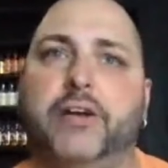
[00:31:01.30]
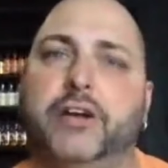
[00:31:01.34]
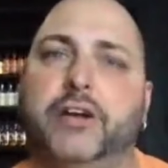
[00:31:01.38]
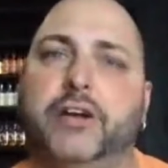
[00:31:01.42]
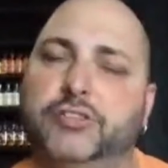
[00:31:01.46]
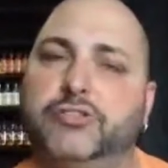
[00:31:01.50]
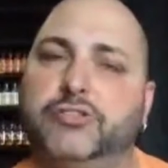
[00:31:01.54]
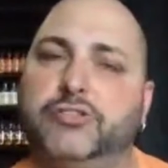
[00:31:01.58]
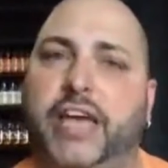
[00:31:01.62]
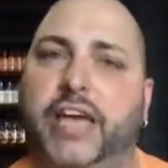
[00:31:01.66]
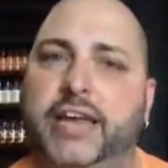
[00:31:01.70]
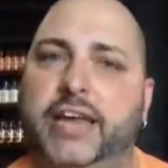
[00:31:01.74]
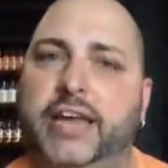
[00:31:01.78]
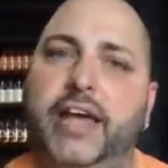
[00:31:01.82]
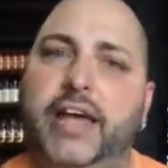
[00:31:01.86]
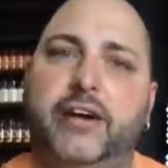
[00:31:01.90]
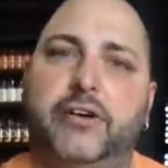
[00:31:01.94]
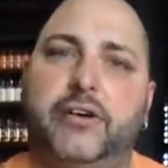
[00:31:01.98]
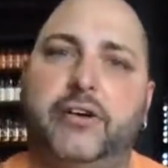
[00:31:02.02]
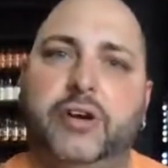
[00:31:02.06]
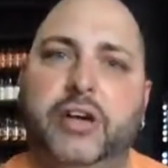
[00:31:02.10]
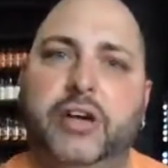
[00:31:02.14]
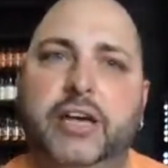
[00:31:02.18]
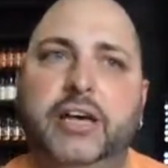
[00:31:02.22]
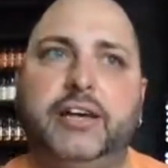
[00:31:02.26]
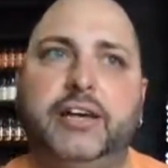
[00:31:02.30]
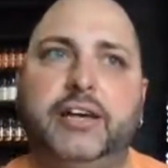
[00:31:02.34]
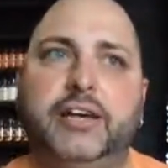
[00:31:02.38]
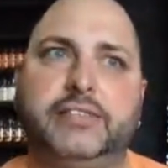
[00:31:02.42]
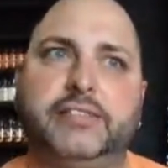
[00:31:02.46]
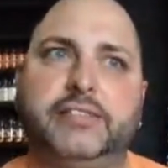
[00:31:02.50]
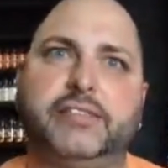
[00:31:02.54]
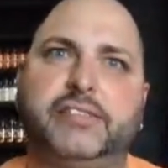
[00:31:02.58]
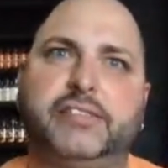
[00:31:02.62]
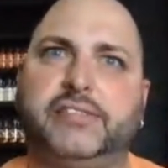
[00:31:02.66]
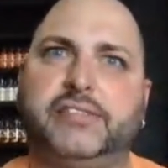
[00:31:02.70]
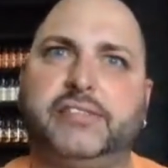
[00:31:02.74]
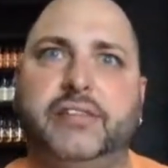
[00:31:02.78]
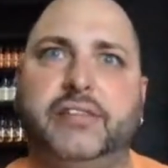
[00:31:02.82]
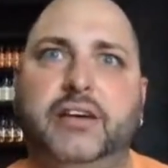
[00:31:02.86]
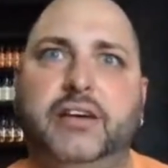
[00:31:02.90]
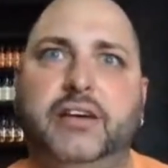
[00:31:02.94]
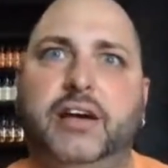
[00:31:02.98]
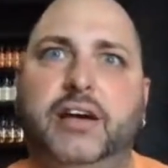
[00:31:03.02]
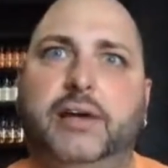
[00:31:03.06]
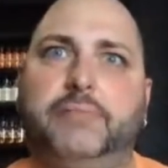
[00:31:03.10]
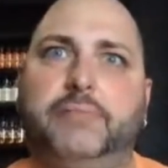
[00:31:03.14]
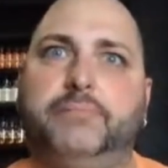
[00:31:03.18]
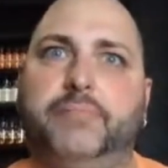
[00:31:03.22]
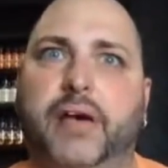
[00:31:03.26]
100K now because it's.
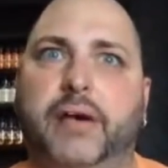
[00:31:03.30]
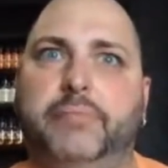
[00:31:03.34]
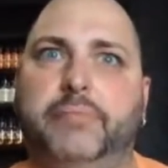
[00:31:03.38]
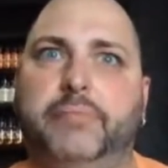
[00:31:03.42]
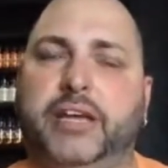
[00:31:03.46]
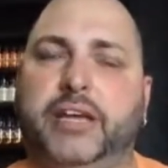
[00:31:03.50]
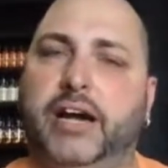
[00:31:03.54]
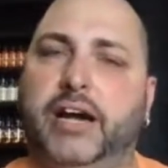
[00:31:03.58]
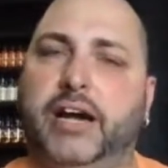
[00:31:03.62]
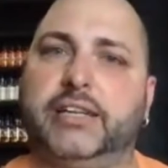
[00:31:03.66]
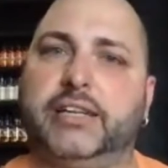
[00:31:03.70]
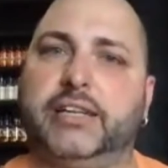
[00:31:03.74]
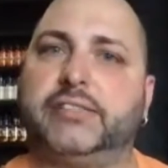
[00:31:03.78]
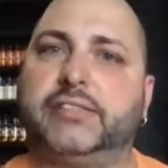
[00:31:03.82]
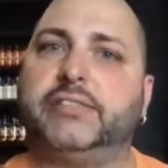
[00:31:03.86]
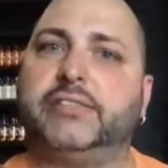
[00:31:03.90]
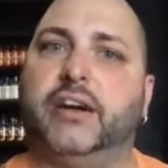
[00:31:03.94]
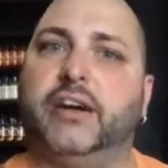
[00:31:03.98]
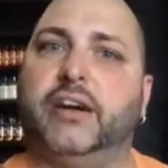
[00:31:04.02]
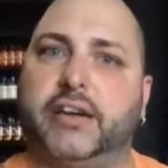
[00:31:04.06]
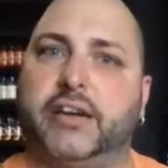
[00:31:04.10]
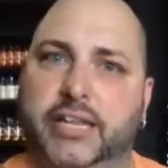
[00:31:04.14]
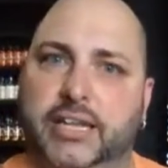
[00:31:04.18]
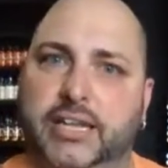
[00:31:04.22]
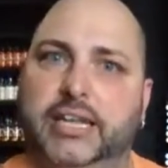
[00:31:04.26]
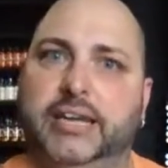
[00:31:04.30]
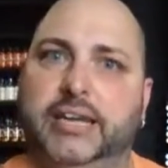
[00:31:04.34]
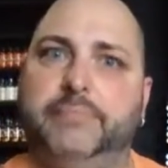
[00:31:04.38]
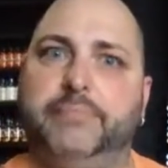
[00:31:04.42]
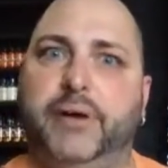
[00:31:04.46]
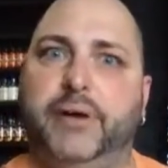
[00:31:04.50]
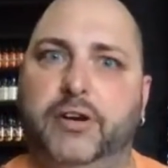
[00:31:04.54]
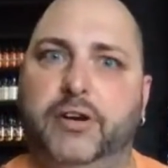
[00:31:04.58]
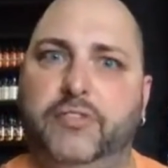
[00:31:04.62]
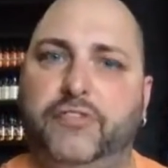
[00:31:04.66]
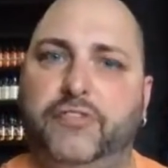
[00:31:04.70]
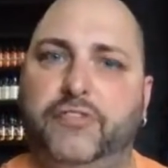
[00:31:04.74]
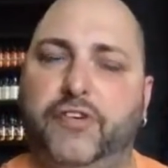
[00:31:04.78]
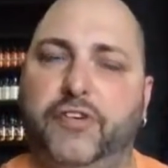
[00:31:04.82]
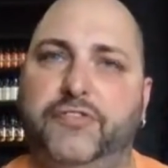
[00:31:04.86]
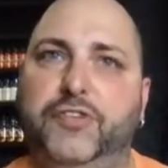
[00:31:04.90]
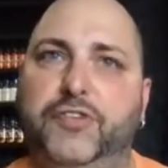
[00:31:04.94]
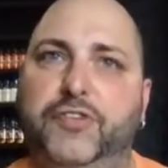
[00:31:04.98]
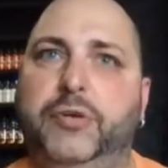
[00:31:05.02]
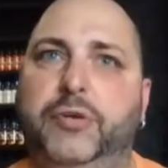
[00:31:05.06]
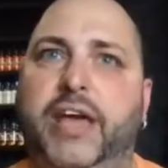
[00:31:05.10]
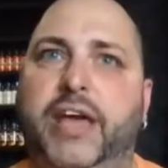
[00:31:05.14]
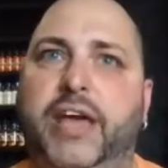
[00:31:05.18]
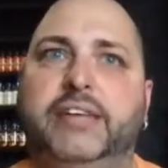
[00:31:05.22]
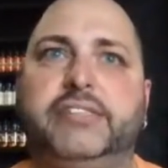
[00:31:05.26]
I'm, I've been kind of stuck in limbo for a
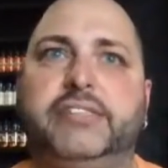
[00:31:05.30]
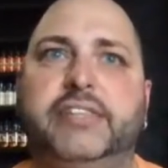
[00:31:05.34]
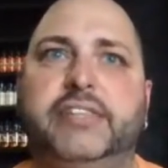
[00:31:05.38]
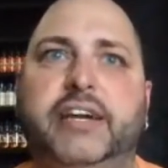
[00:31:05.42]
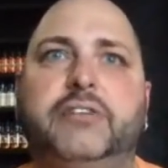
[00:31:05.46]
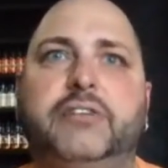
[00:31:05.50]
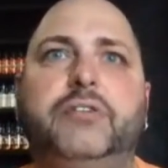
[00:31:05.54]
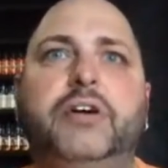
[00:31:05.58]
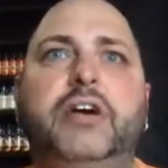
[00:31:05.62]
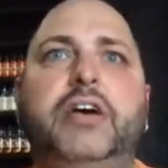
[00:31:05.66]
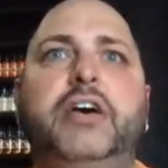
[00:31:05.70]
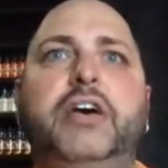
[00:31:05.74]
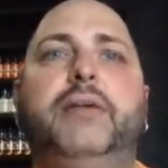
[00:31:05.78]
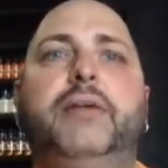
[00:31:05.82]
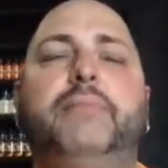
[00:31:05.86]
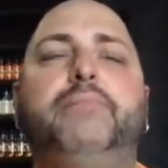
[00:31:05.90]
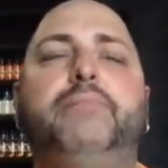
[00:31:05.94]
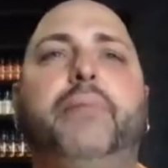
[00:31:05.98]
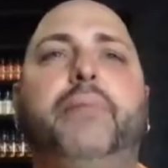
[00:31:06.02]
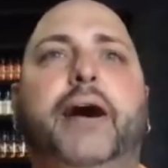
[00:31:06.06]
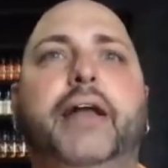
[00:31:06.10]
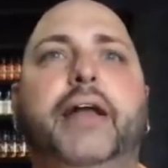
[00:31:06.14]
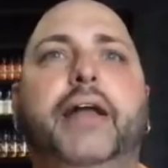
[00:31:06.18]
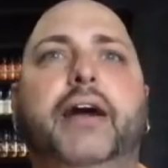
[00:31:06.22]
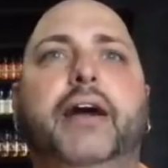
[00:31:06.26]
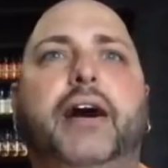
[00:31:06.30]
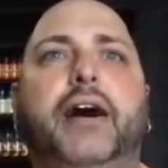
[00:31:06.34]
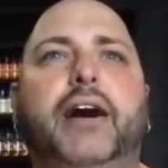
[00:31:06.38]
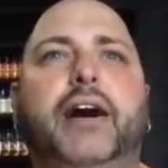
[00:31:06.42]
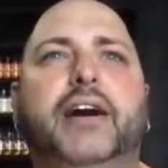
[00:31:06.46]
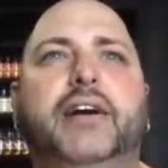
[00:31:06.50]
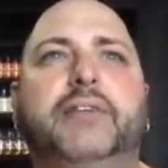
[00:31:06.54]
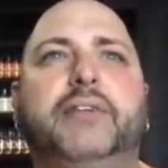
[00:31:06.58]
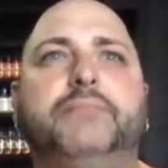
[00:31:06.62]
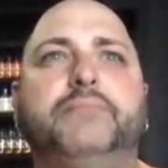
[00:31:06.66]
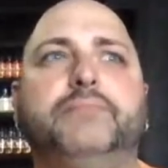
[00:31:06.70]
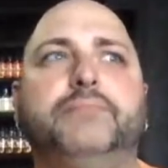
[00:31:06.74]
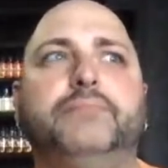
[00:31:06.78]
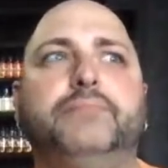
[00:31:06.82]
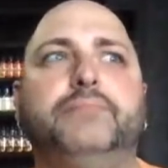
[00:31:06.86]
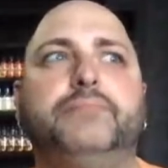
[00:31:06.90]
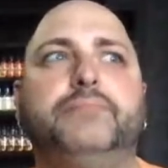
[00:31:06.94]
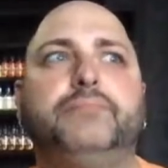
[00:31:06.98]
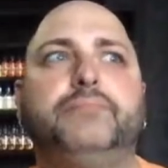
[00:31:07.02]
few days now, but um,